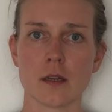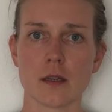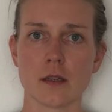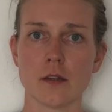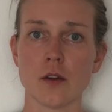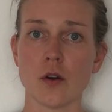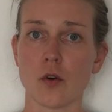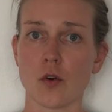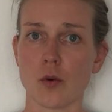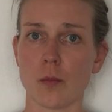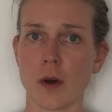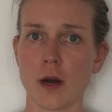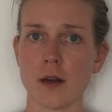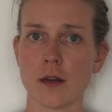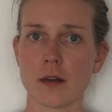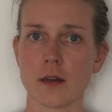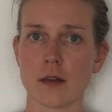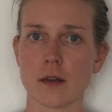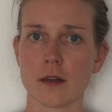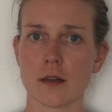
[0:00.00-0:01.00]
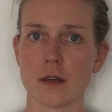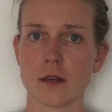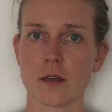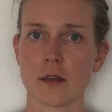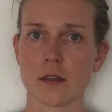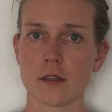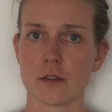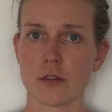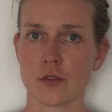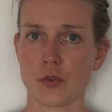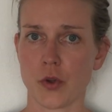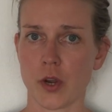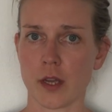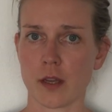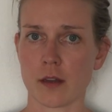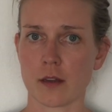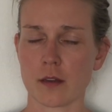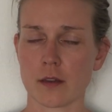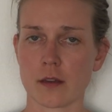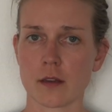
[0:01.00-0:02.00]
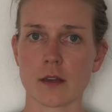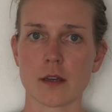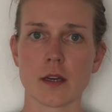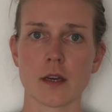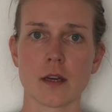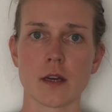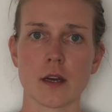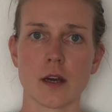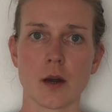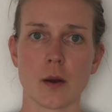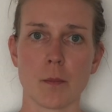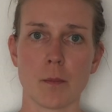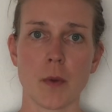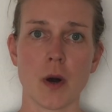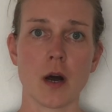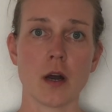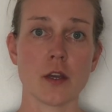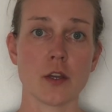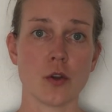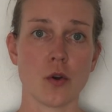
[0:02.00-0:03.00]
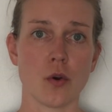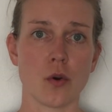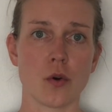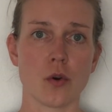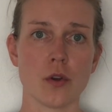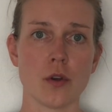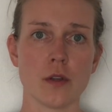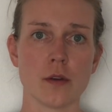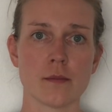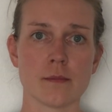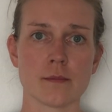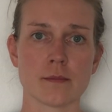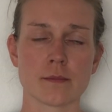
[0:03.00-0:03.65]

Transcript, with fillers: Jooma, to drink. Ma joon.